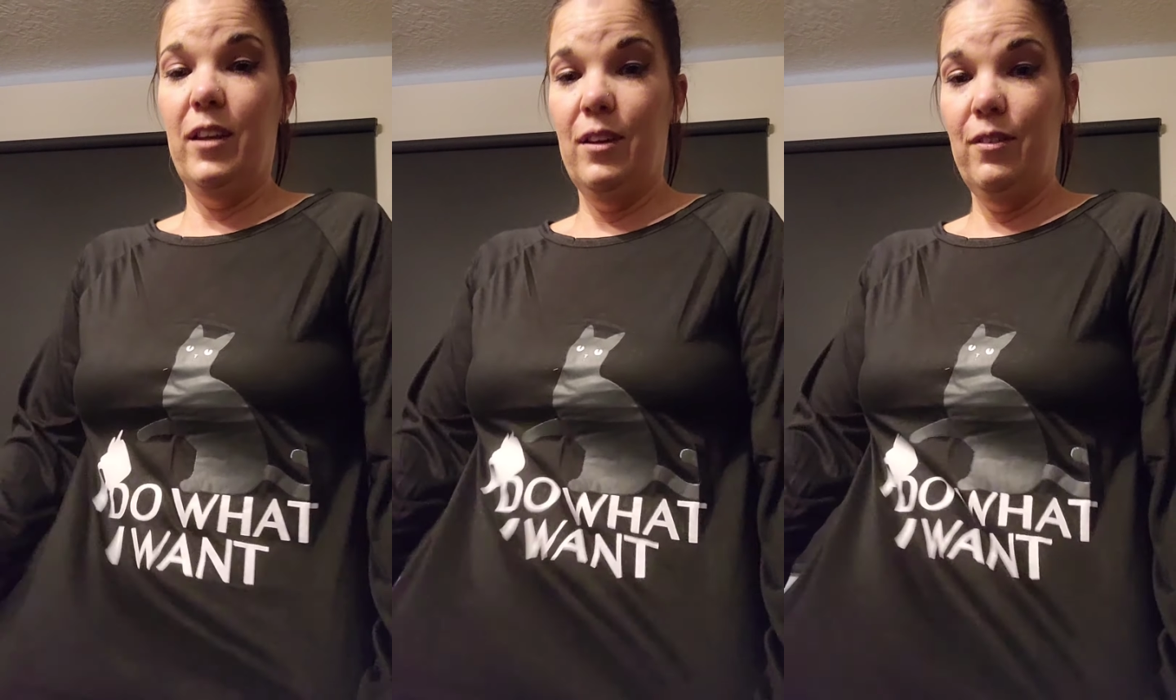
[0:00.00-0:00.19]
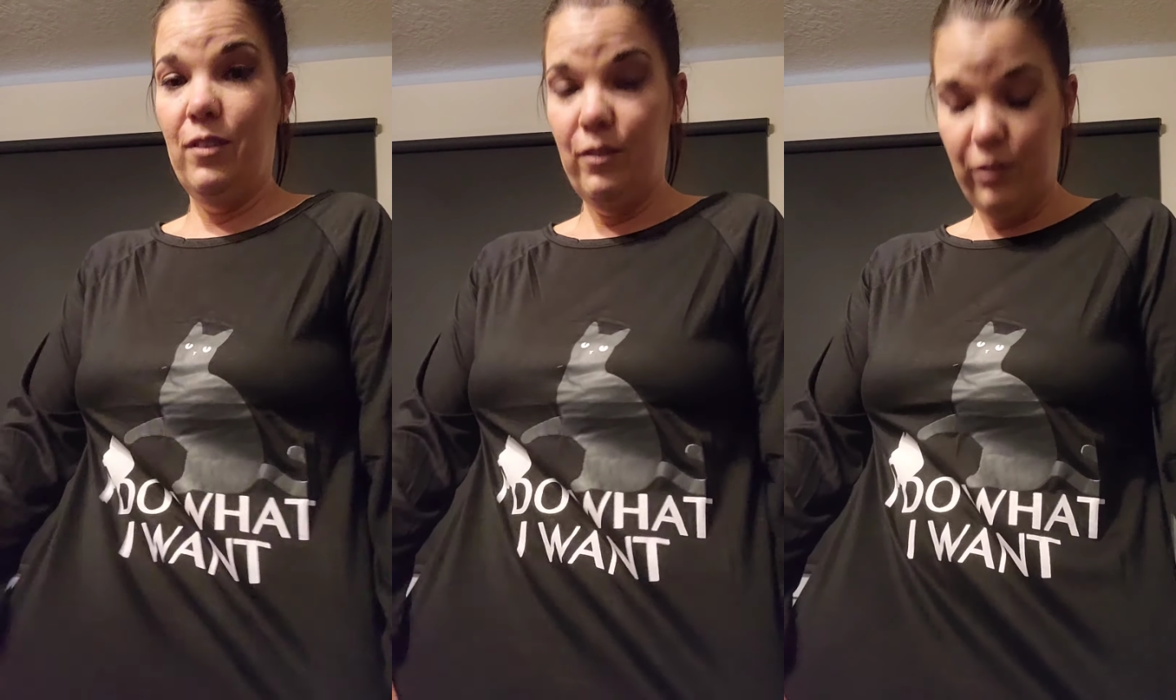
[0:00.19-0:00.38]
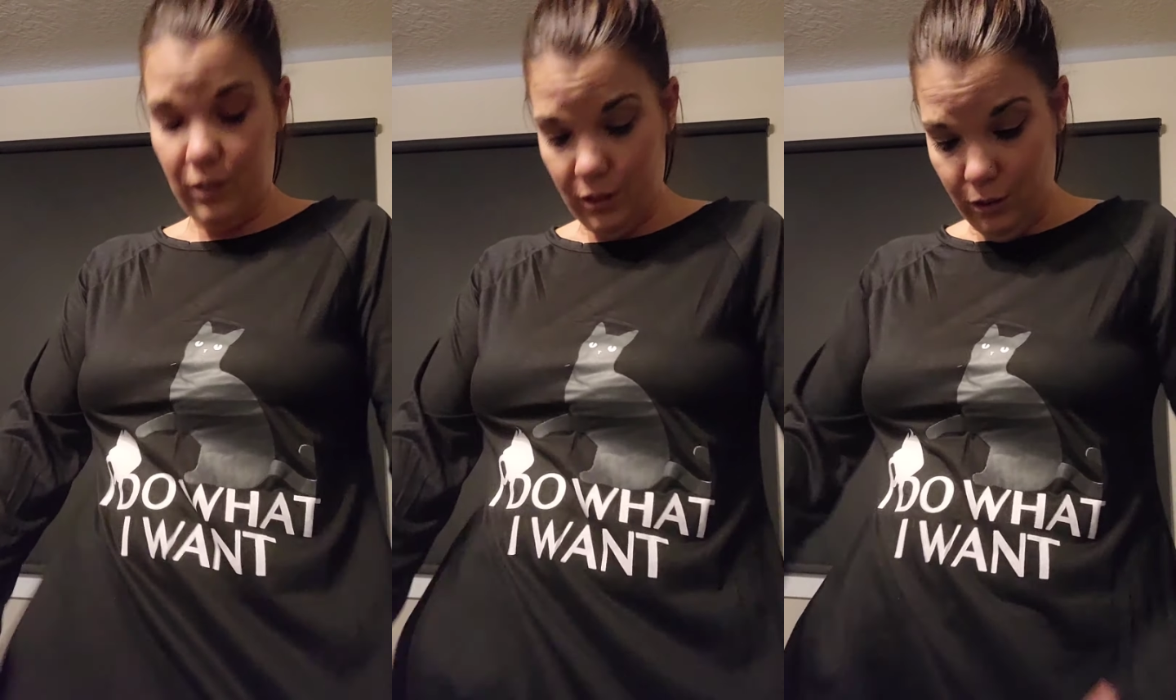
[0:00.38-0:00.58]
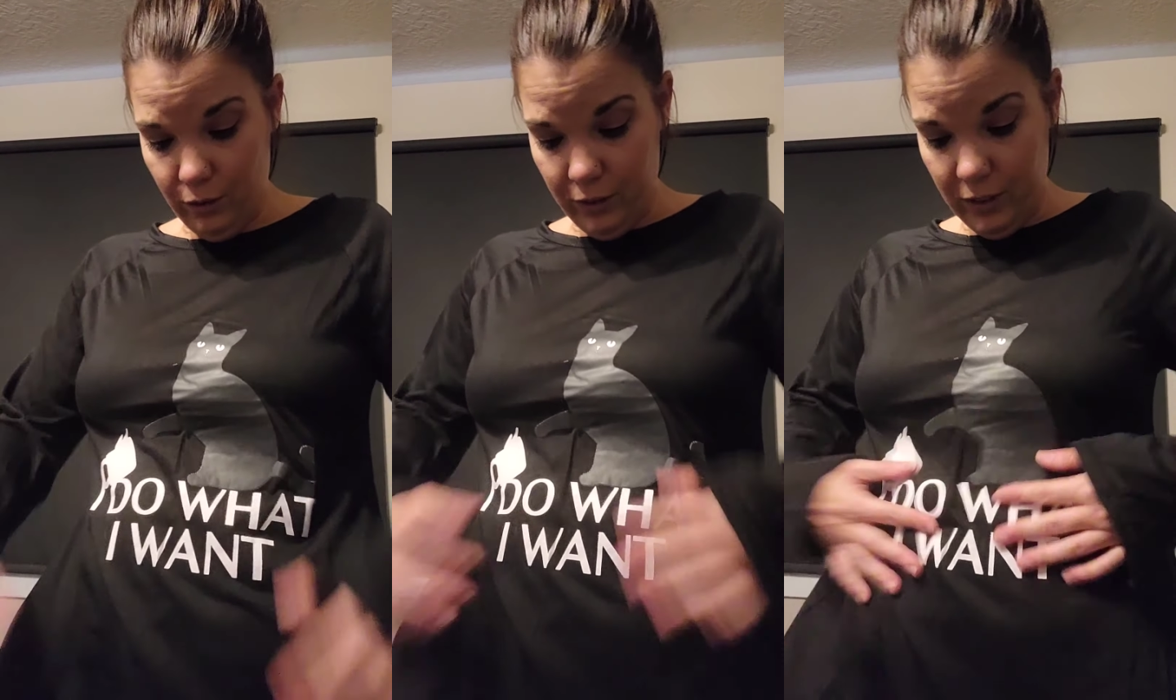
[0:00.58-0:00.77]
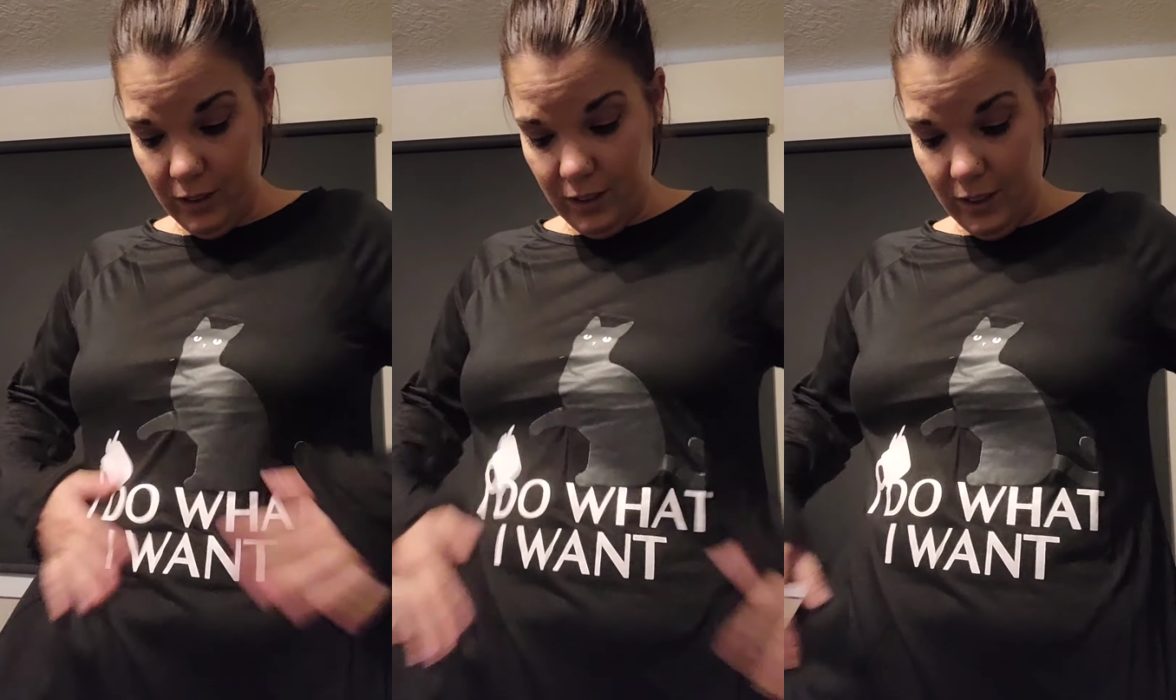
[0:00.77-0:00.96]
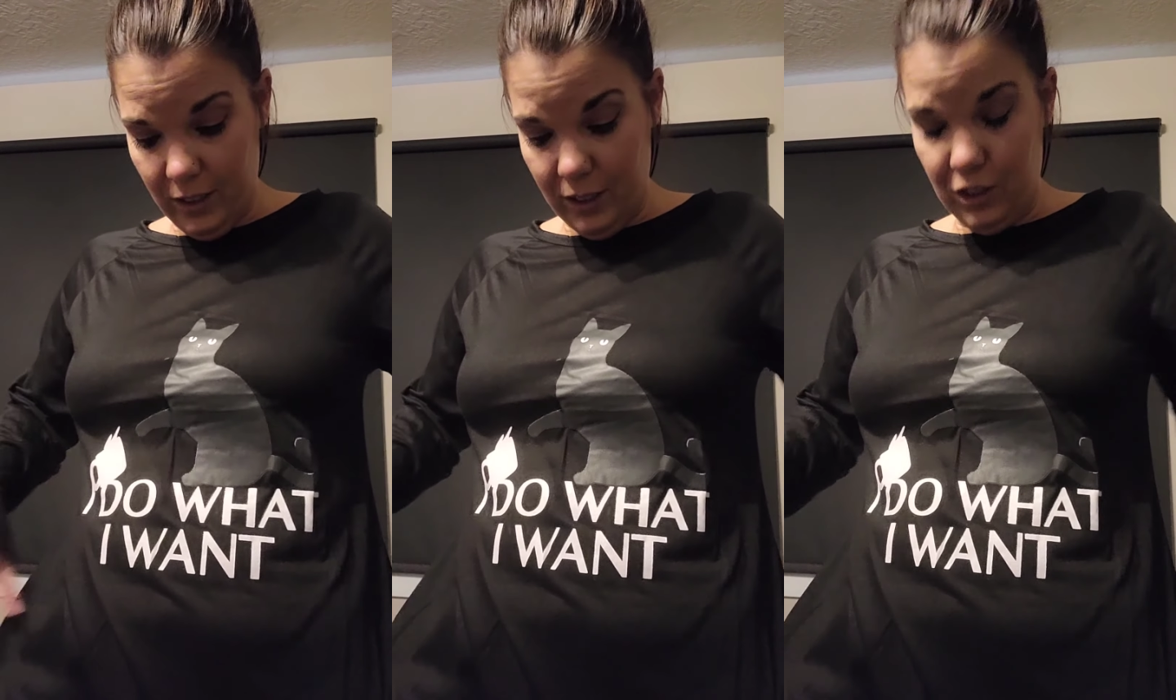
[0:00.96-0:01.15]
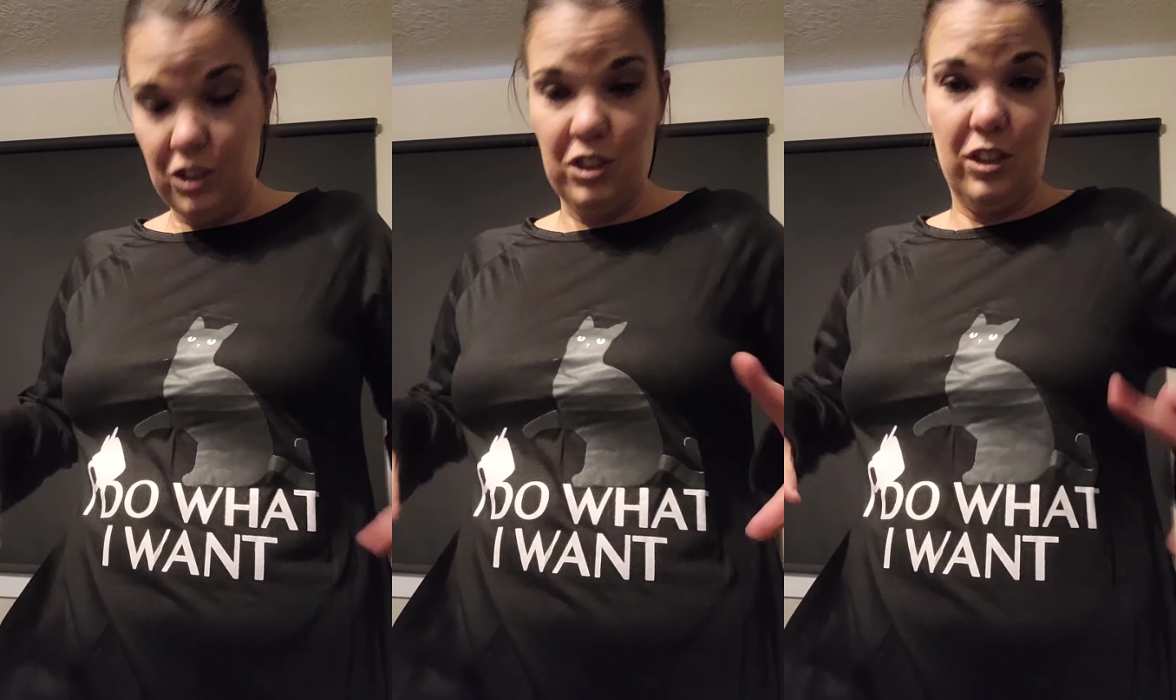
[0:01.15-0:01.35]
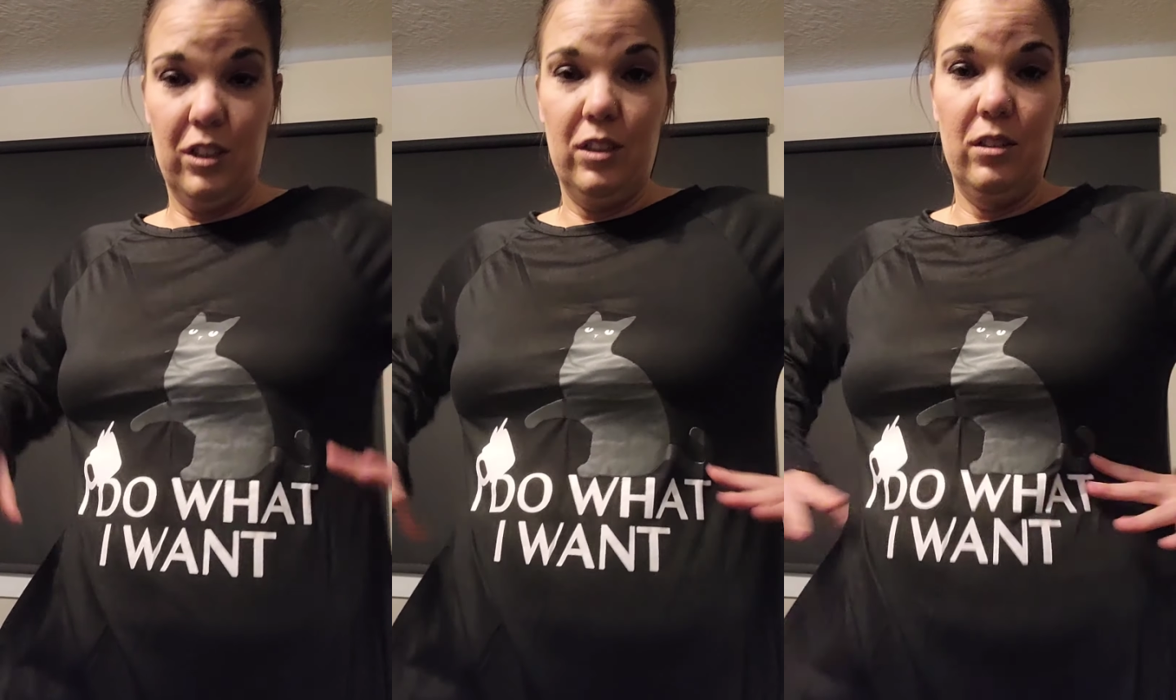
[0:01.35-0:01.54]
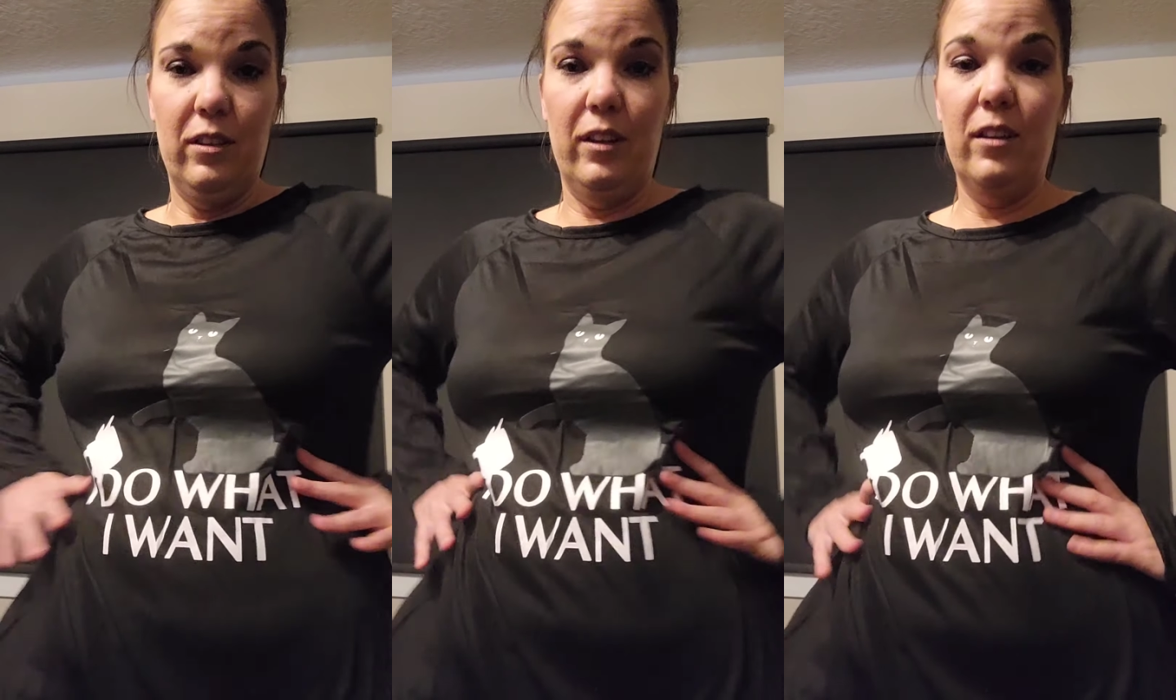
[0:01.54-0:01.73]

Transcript: like even for an oversized shirt,